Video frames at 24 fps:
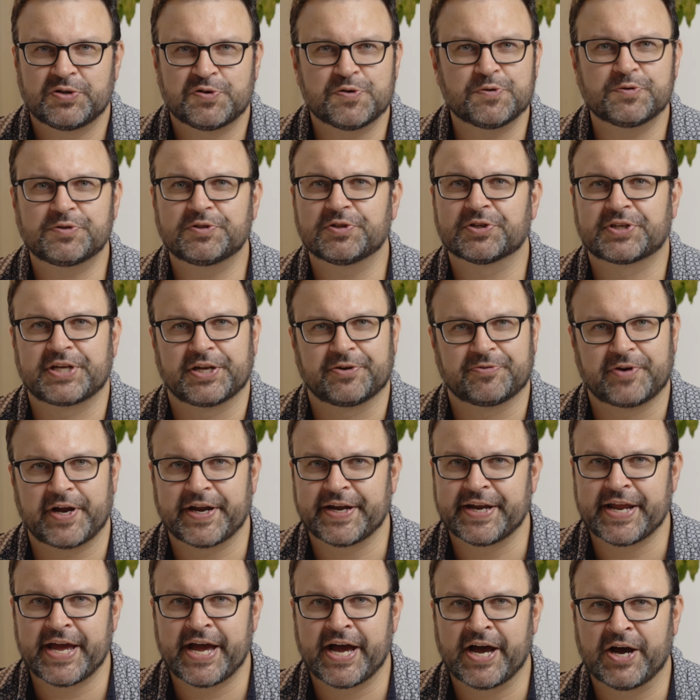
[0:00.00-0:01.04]
Who's looking
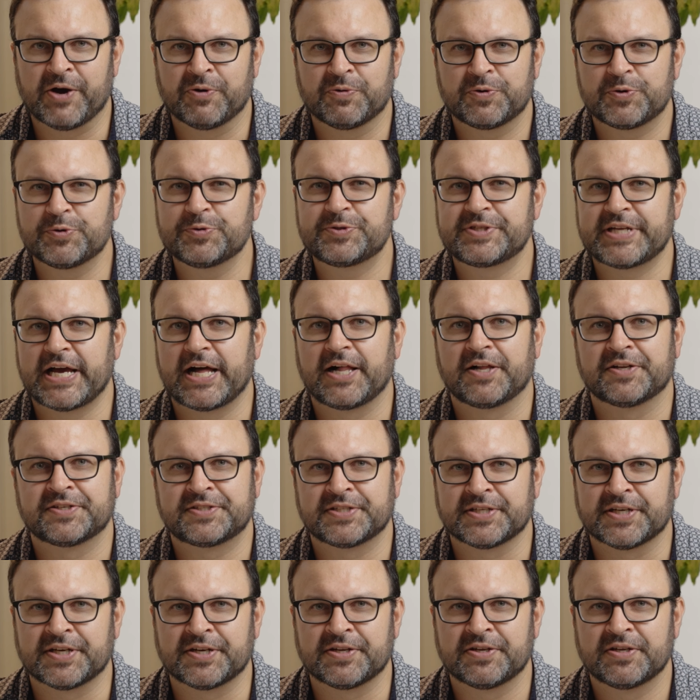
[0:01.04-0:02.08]
right now? Who's
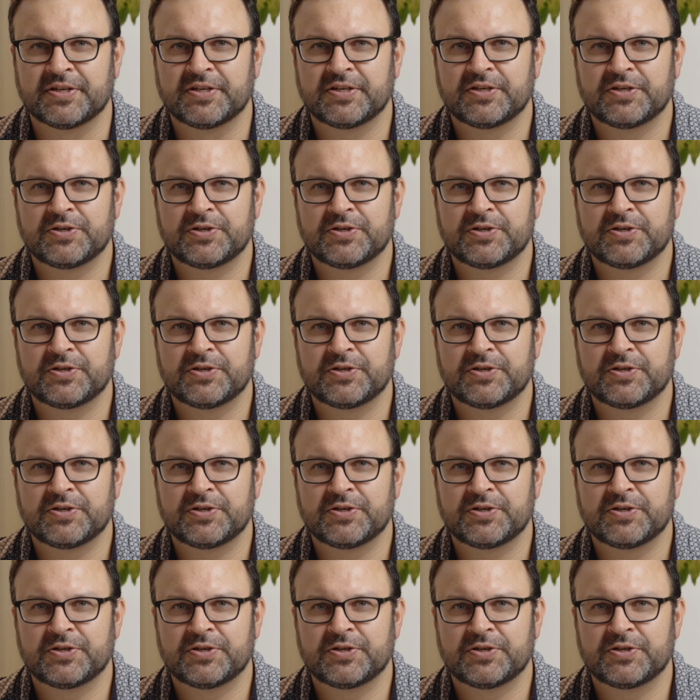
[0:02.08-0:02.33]
talented?